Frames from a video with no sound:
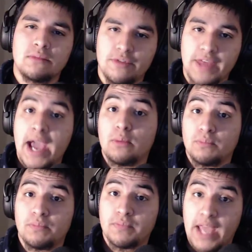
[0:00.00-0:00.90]
that
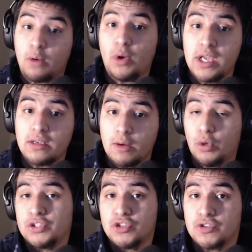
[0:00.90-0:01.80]
way. I
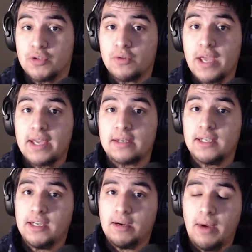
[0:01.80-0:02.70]
want to do that.
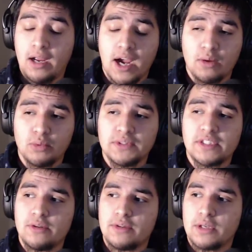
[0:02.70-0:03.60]
I will
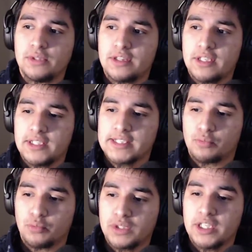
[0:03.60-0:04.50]
tell you the only thing that's
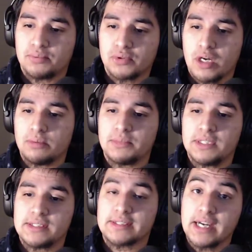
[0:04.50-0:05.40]
really a problem
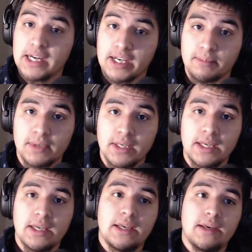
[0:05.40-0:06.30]
is time.
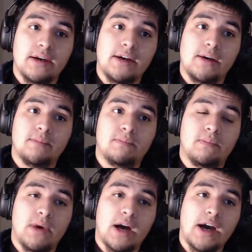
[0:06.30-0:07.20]

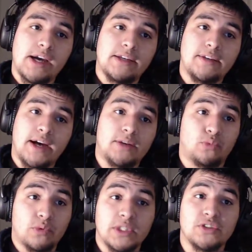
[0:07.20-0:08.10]
I
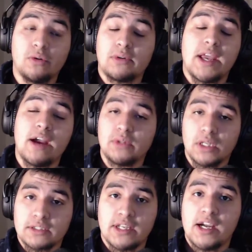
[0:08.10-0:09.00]
really don't have a
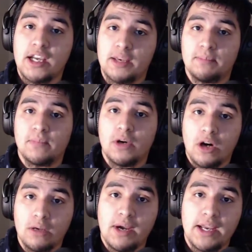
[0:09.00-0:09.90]
lot of time
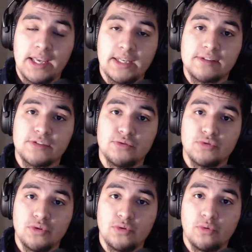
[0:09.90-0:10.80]
on my hands to
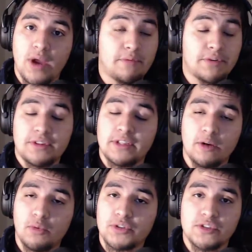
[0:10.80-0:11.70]
do everything that
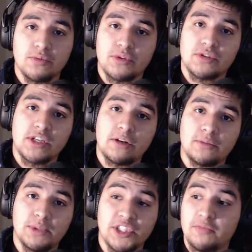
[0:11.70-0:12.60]
I want to do with the channel.
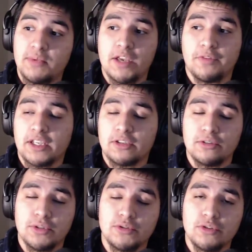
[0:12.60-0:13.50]
Believe me, if I could
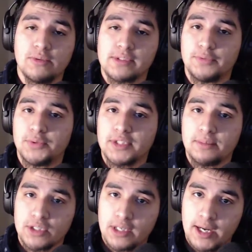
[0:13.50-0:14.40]
do YouTube as a
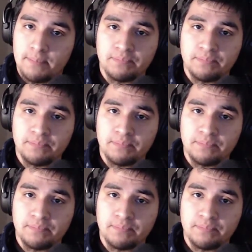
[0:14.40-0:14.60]
full-time job,